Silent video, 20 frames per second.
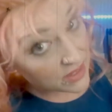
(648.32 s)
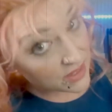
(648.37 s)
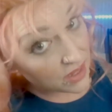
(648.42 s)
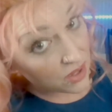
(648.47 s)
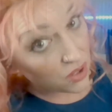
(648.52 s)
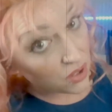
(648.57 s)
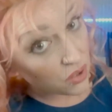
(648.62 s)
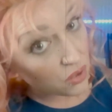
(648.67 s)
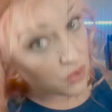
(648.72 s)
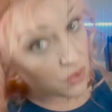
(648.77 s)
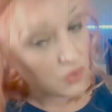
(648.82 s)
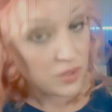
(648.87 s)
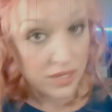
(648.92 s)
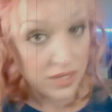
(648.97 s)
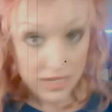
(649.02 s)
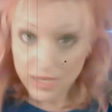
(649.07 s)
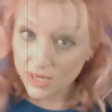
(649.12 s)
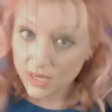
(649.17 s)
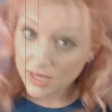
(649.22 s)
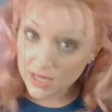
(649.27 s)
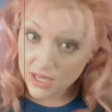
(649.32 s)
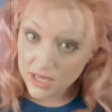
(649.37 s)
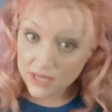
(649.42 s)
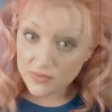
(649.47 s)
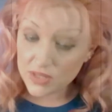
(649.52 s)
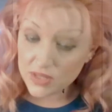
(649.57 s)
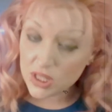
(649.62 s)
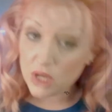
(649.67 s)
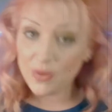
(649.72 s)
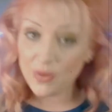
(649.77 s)
So
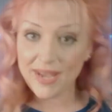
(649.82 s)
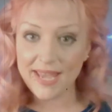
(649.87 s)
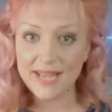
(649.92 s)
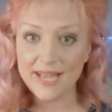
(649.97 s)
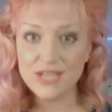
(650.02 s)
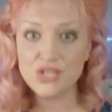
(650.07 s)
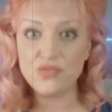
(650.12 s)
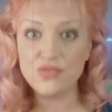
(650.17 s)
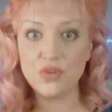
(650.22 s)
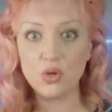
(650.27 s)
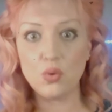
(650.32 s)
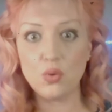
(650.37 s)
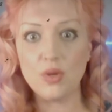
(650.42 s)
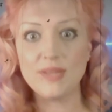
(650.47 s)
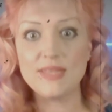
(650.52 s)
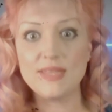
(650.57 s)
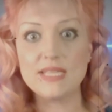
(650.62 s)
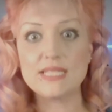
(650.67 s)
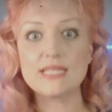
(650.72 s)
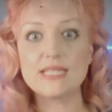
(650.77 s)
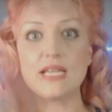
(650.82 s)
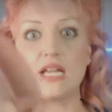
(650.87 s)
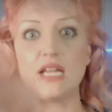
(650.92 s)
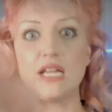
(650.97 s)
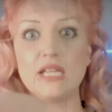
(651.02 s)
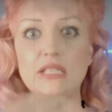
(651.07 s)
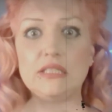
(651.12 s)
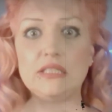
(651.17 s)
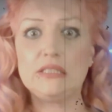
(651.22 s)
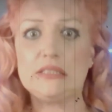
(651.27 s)
even though I had to record this
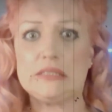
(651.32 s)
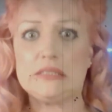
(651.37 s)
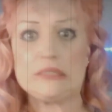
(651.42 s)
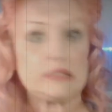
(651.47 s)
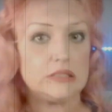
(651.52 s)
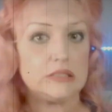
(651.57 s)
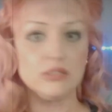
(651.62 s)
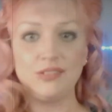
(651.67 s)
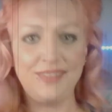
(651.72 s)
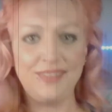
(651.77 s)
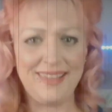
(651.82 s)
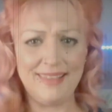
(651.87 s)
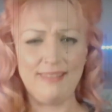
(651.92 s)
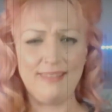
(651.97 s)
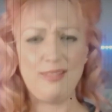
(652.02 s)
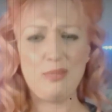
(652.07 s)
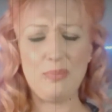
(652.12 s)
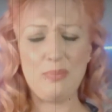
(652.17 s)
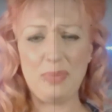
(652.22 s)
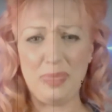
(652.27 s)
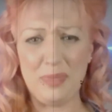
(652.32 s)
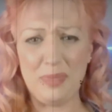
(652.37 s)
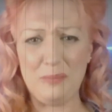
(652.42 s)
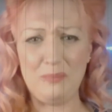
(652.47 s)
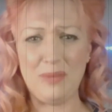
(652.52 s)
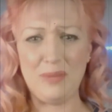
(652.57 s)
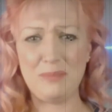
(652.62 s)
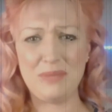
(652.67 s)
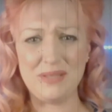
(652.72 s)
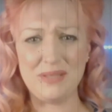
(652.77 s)
on
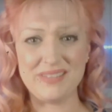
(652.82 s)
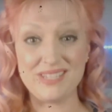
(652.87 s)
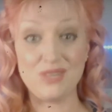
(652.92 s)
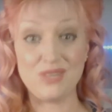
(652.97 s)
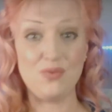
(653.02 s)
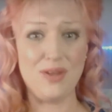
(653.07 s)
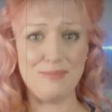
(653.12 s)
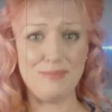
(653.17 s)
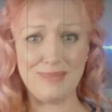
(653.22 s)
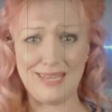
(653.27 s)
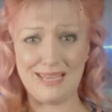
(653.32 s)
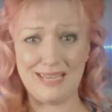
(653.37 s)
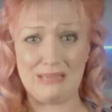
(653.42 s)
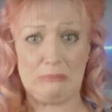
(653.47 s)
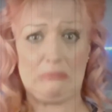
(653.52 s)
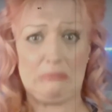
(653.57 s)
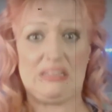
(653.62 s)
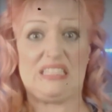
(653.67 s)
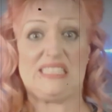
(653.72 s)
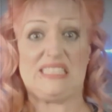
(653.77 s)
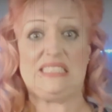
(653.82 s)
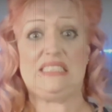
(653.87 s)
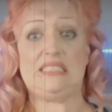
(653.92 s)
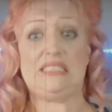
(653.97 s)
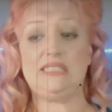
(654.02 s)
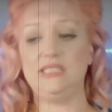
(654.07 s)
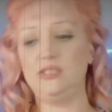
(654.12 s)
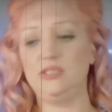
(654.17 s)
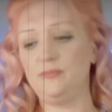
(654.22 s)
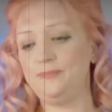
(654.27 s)
my built-in webcam,
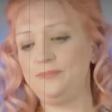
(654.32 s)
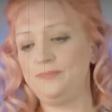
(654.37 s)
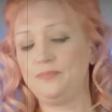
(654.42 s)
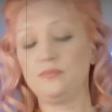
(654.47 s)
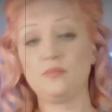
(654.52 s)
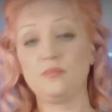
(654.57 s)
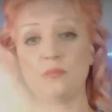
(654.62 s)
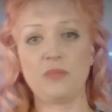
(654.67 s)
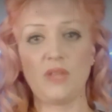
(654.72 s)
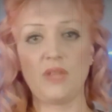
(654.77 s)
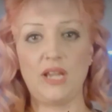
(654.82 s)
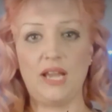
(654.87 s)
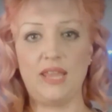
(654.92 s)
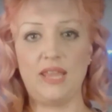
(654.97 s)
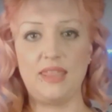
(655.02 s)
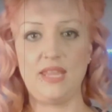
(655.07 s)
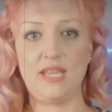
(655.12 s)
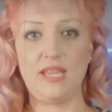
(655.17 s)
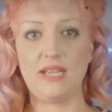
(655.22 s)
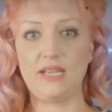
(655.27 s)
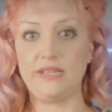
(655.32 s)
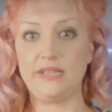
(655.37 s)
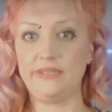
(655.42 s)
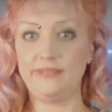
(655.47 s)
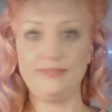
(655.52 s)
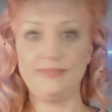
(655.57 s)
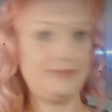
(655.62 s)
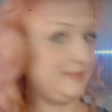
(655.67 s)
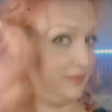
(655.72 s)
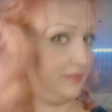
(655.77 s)
I think
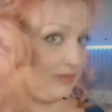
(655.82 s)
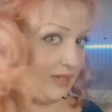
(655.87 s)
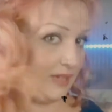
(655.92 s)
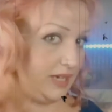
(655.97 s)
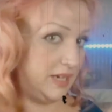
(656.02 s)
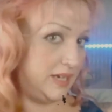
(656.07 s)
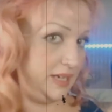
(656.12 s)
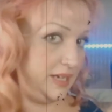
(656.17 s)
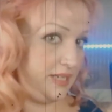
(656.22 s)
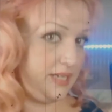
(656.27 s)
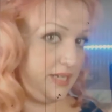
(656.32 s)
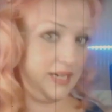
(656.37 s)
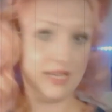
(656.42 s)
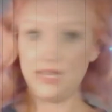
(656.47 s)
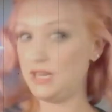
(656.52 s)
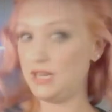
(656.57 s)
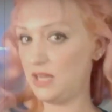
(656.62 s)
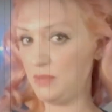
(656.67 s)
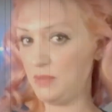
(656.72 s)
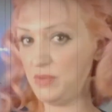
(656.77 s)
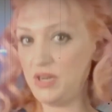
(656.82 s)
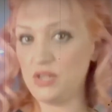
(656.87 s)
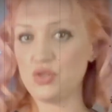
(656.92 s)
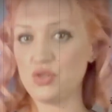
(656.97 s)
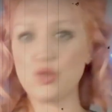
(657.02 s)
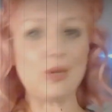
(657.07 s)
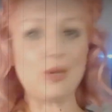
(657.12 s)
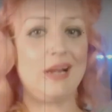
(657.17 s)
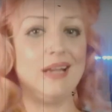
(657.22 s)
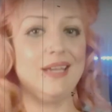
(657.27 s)
I dig it. I'm going to
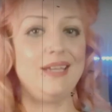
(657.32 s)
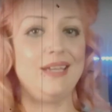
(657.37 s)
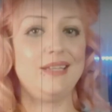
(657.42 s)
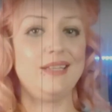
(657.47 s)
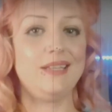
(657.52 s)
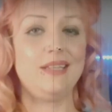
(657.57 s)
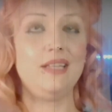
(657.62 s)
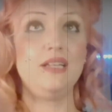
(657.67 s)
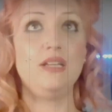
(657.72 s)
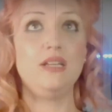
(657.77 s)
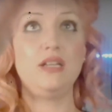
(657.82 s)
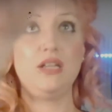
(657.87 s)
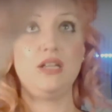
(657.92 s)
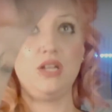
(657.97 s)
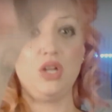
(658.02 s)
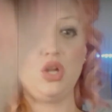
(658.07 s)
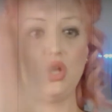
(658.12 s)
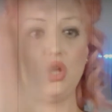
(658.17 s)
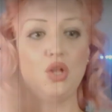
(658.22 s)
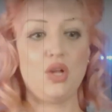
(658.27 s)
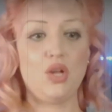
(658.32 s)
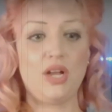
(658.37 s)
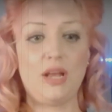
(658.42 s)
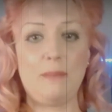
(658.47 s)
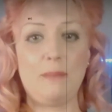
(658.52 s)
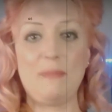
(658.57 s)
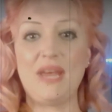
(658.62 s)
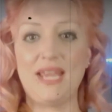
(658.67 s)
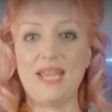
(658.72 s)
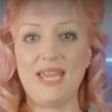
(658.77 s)
try and hook
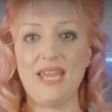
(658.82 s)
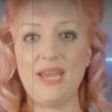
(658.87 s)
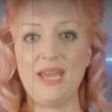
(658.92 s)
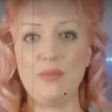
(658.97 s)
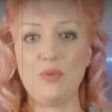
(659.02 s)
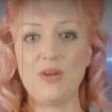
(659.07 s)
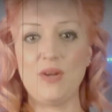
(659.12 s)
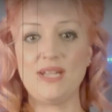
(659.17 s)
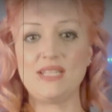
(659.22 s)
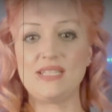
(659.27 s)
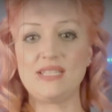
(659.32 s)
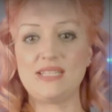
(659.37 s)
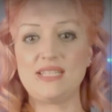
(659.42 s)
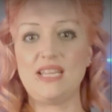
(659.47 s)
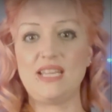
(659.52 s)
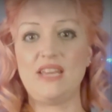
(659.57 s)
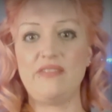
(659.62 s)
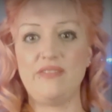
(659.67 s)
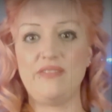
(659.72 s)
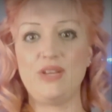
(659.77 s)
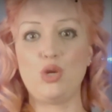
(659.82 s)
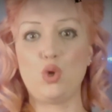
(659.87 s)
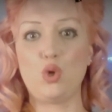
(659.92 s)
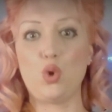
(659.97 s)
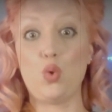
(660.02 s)
up my camera and see if it'll